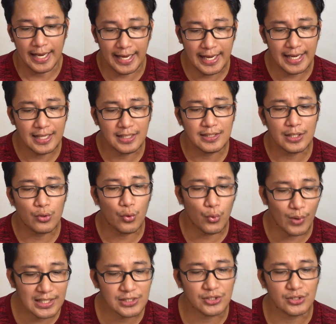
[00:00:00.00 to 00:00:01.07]
And the
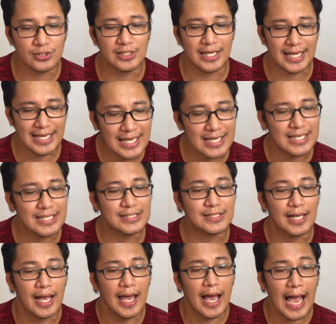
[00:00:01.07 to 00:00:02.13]
question
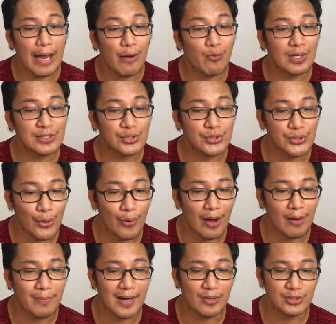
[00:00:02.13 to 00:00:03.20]
is, I want to know
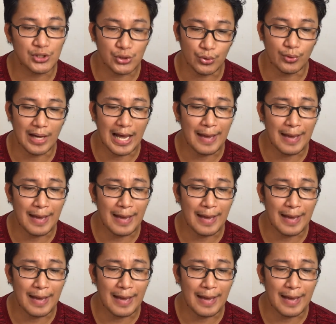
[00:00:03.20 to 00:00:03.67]
about you.